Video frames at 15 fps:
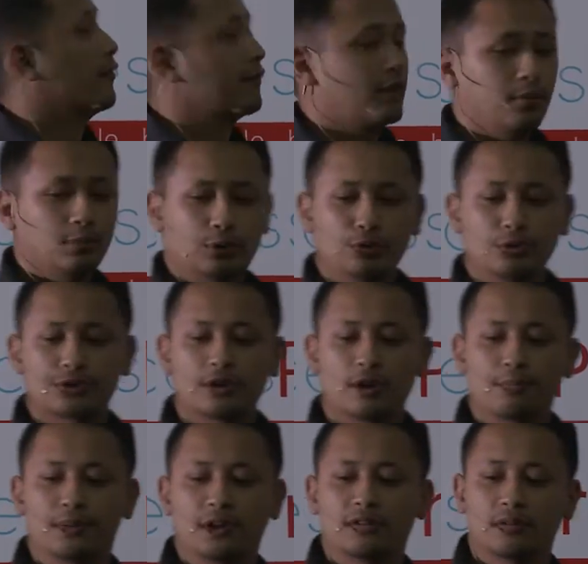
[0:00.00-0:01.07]
From
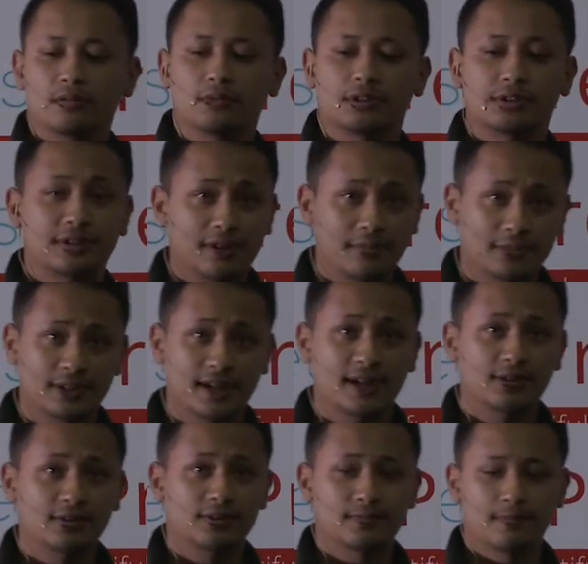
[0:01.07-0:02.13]
tools.ping, the same
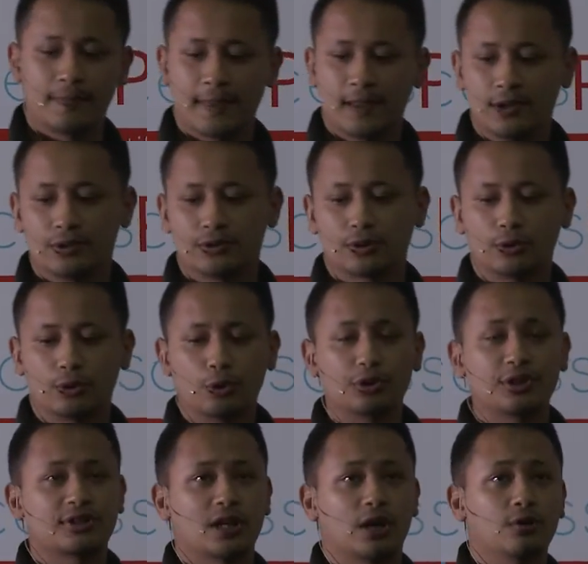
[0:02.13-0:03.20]
stats. So
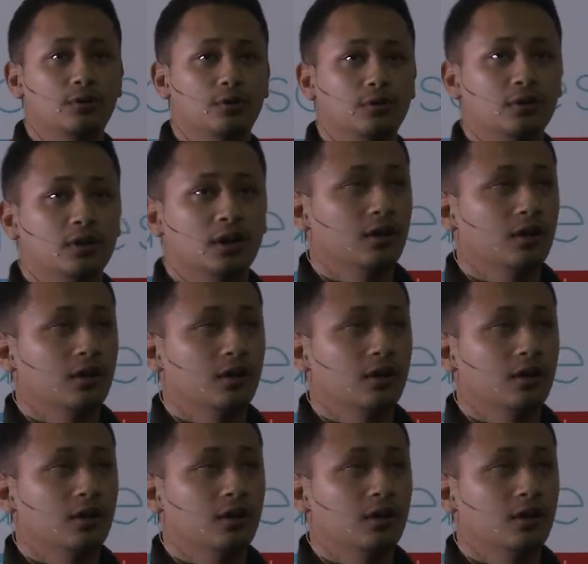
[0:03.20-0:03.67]
notice how